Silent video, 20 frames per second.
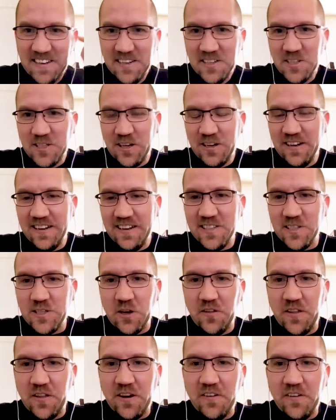So
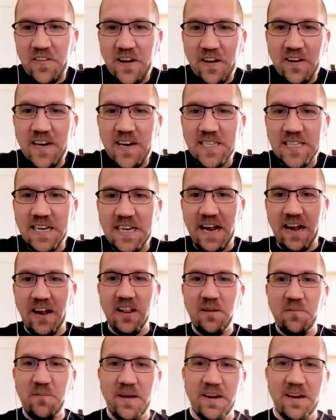there is an
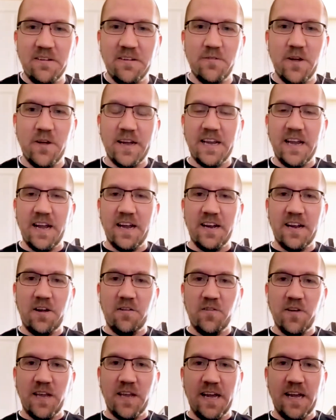element
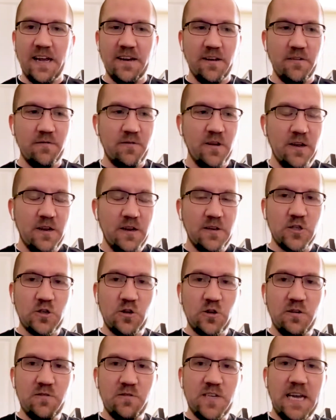of again of
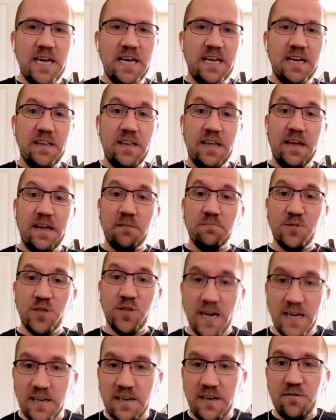sort of taking the
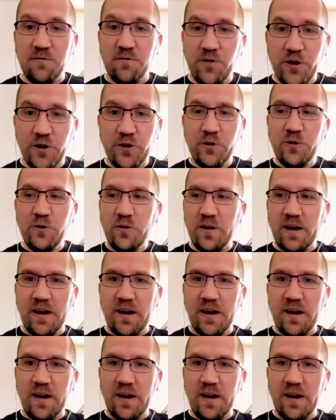objective view